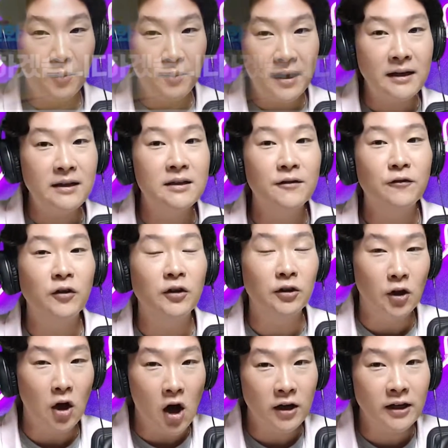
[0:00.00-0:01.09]
many different
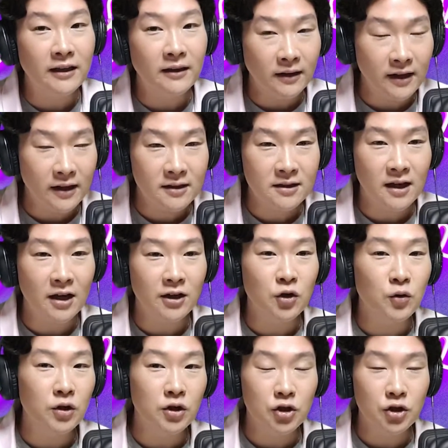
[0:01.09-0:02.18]
login links that you
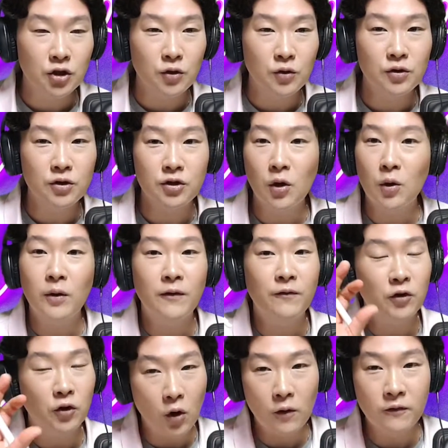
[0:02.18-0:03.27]
can choose. So if
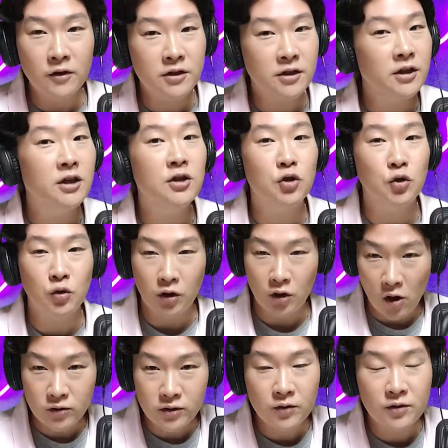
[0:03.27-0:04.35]
you're overseas, you can
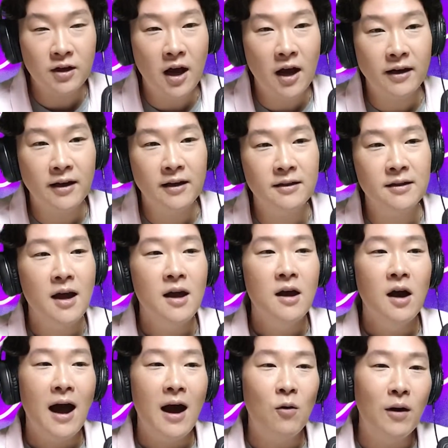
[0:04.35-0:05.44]
also sign it.
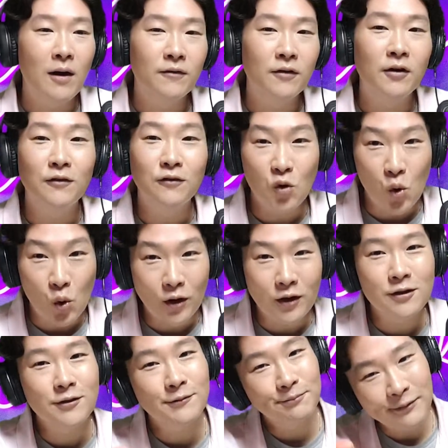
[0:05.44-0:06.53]
However, of
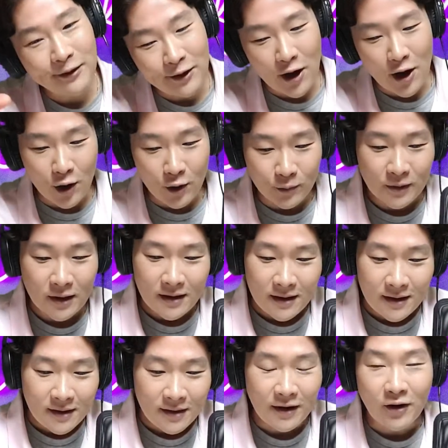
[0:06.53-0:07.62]
course, you know,
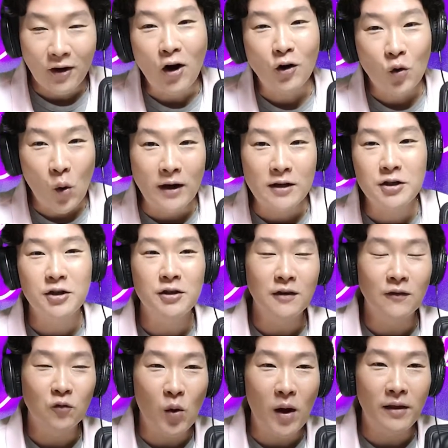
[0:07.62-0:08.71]
there are questions
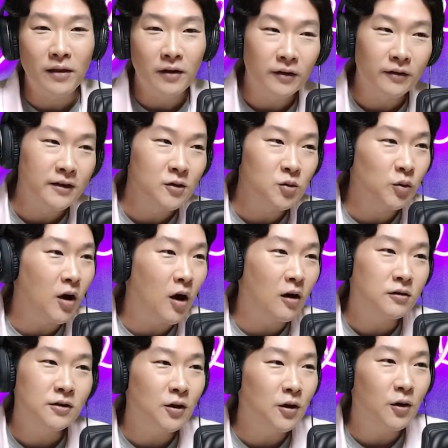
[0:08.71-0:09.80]
of whether this would
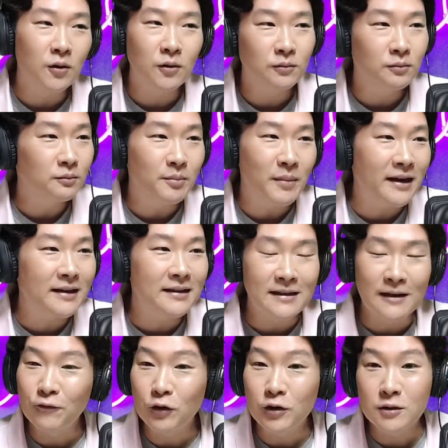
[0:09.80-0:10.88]
also make a
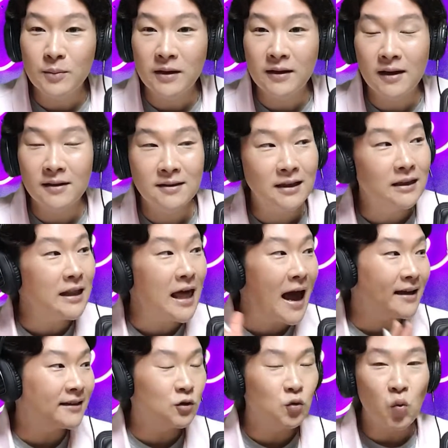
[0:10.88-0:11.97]
difference, because the
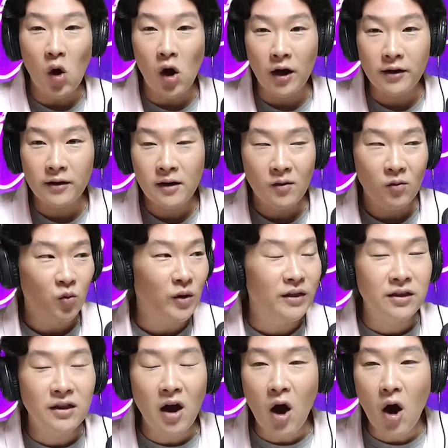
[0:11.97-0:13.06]
last one
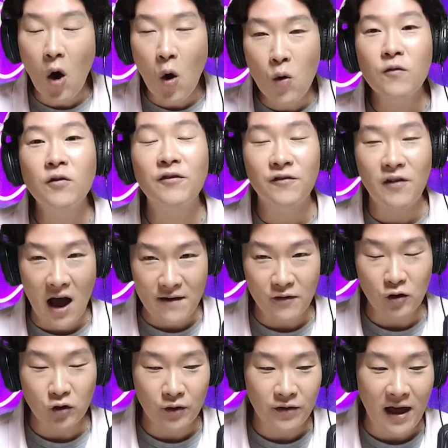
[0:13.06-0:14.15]
with over
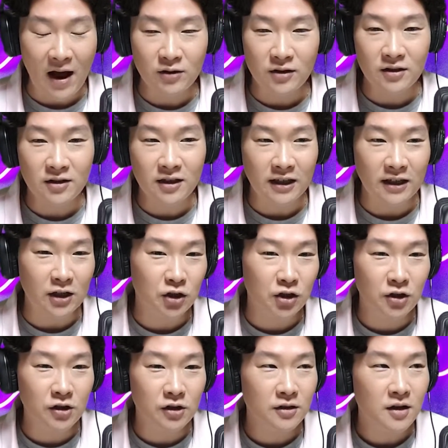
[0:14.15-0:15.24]
500,000
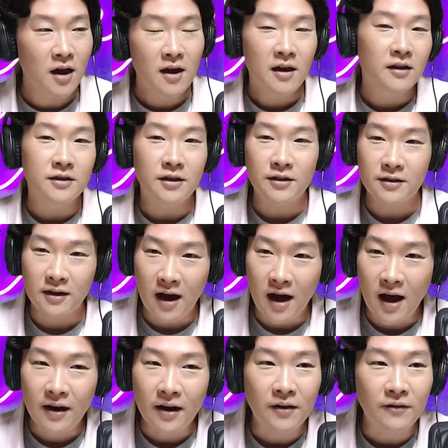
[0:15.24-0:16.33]
signatures just
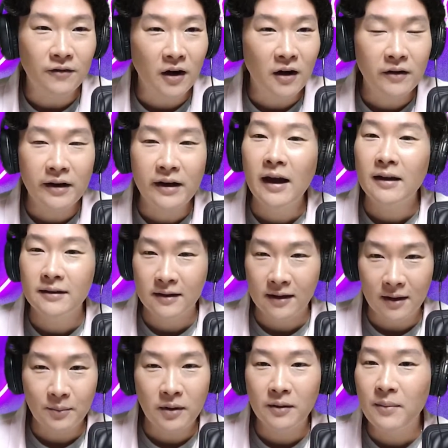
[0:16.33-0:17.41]
got a very
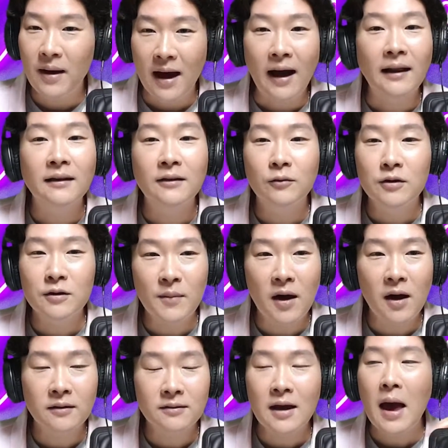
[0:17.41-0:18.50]
tepid, pallid
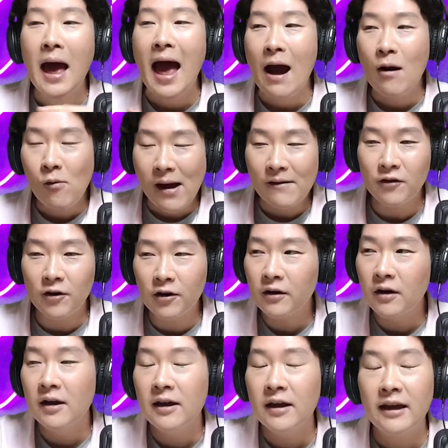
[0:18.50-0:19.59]
response. However,
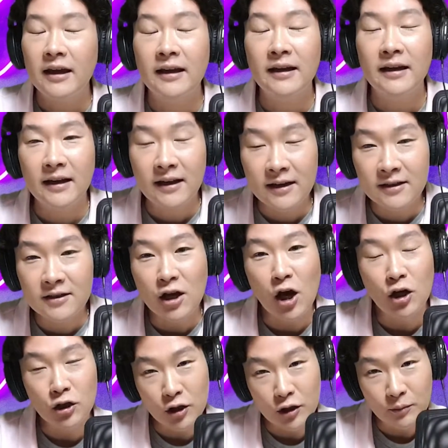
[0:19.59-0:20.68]
it is a
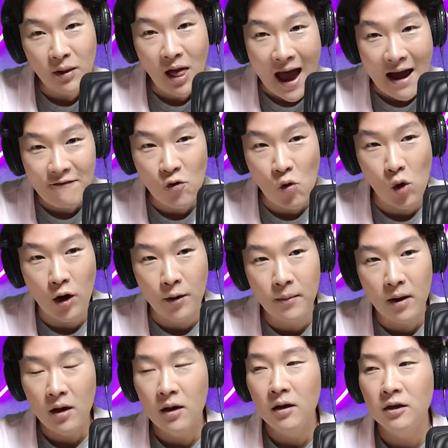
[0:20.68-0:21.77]
good platform
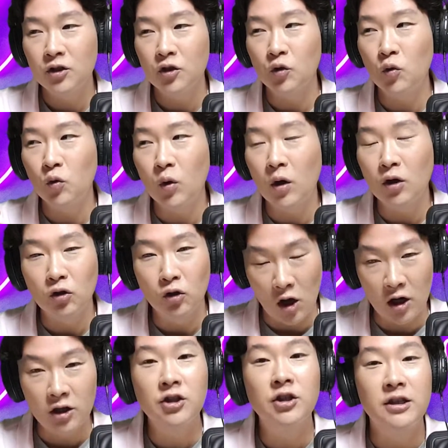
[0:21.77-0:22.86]
to
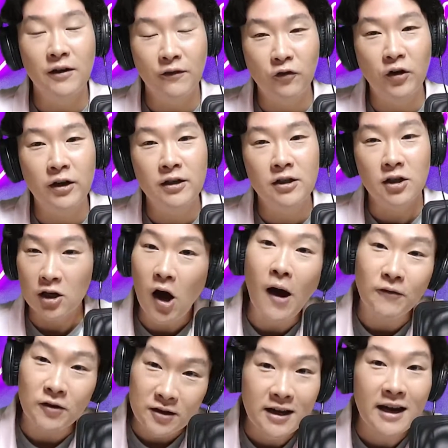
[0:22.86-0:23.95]
launch a different
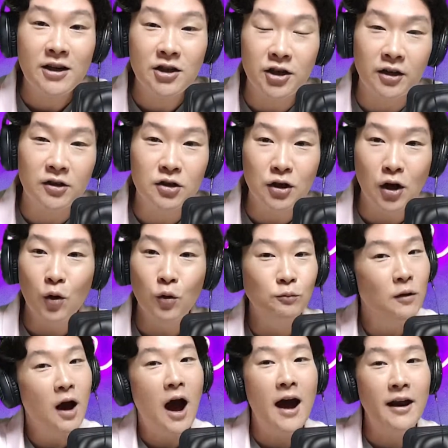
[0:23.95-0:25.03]
conversation. So
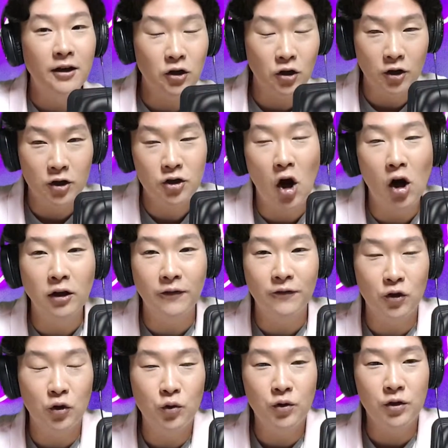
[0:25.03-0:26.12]
I'd encourage all of
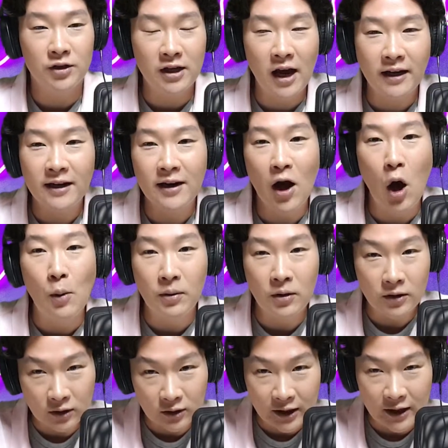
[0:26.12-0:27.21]
you to sign it. I'll put
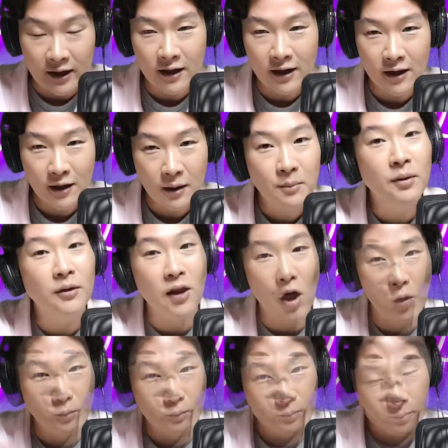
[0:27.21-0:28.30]
a link
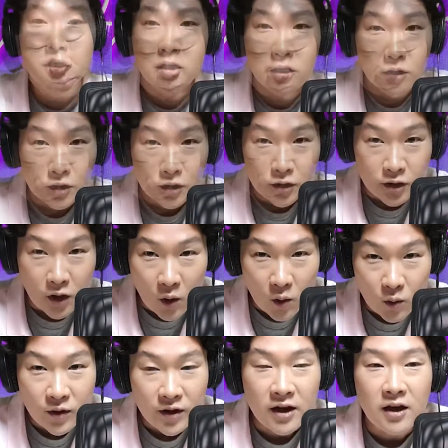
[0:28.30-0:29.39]
below. So
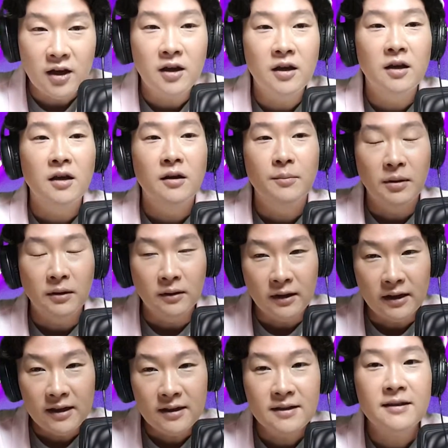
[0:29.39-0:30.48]
the
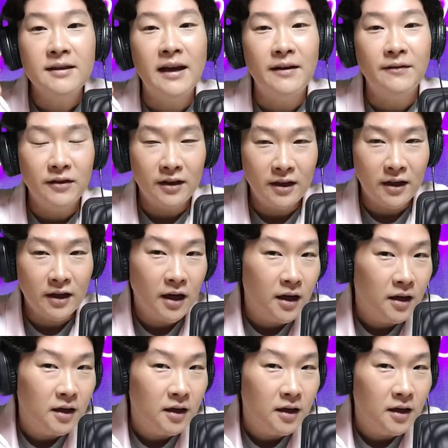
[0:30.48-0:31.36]
police gave the